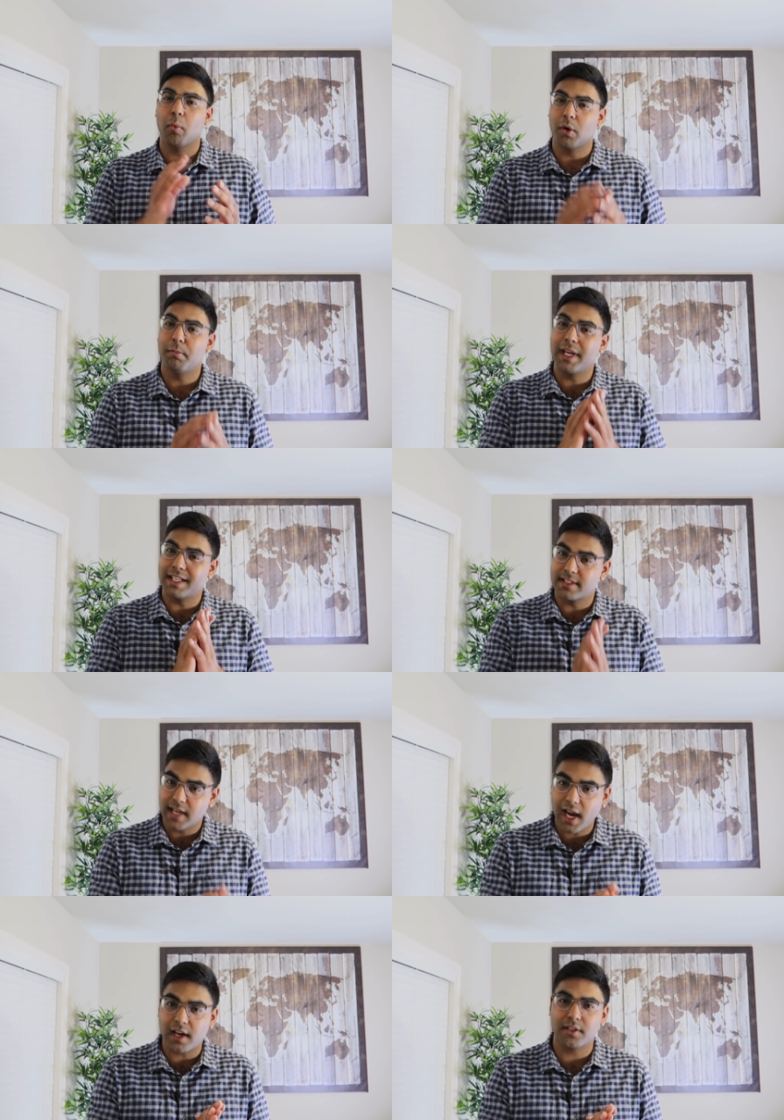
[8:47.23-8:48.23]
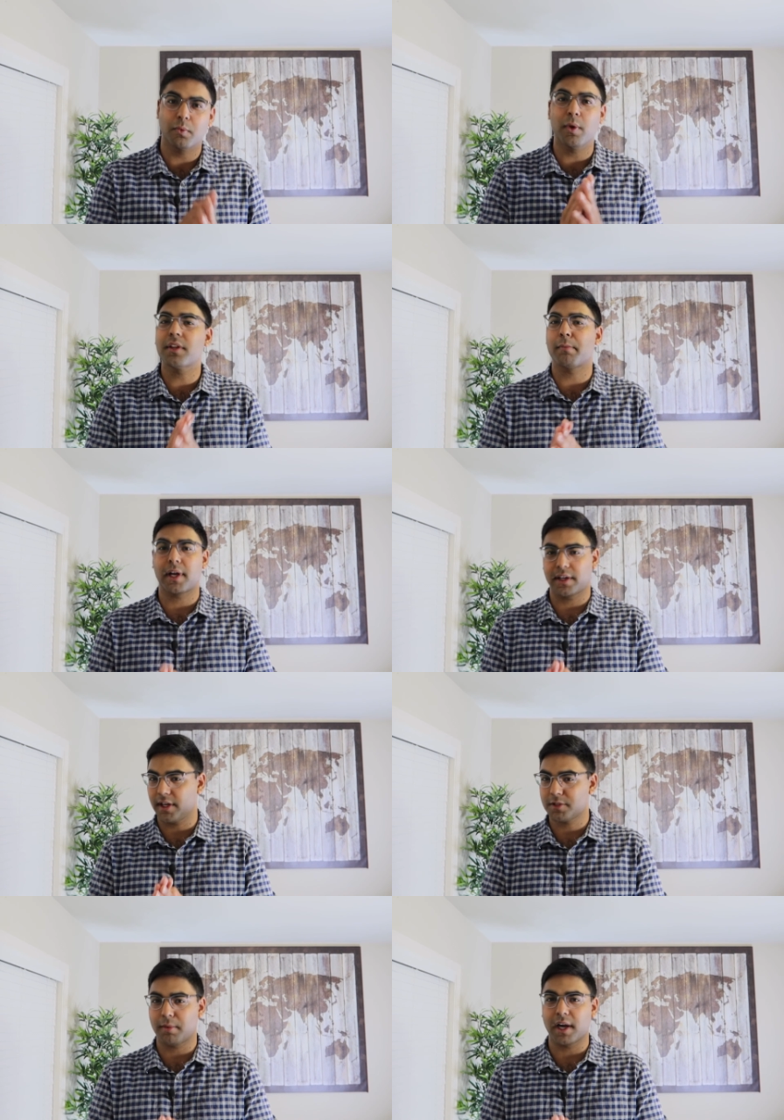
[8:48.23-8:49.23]
would be intact with American
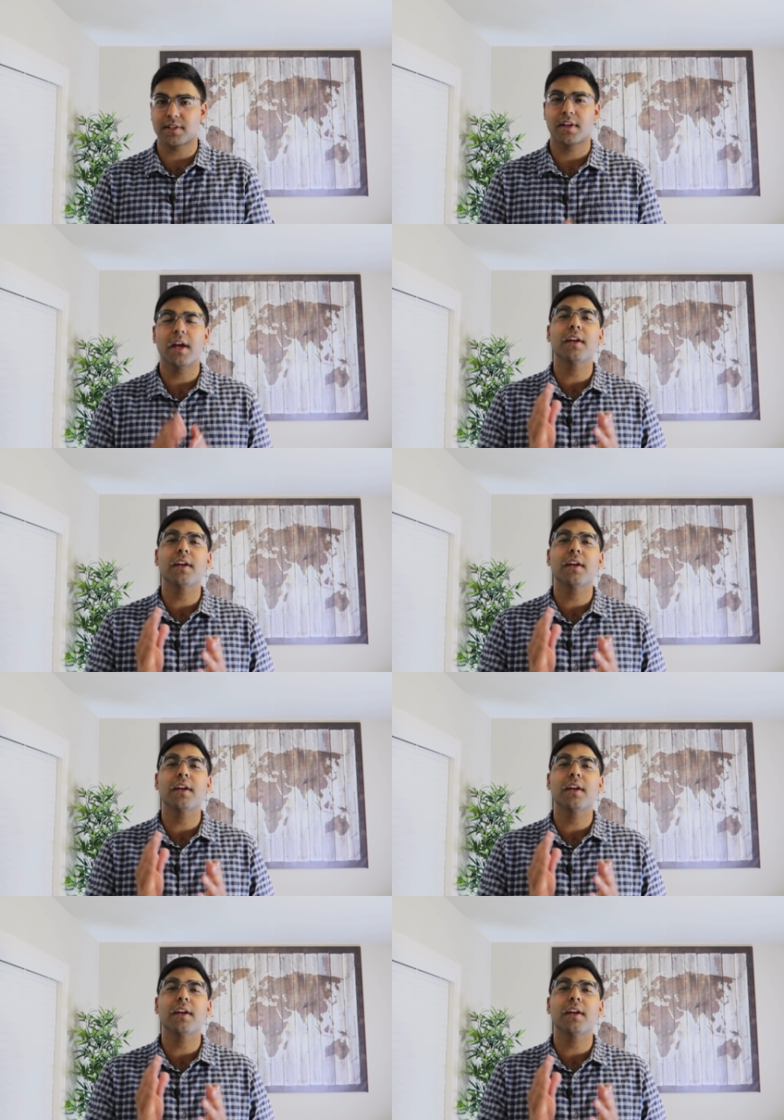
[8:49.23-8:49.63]
Express,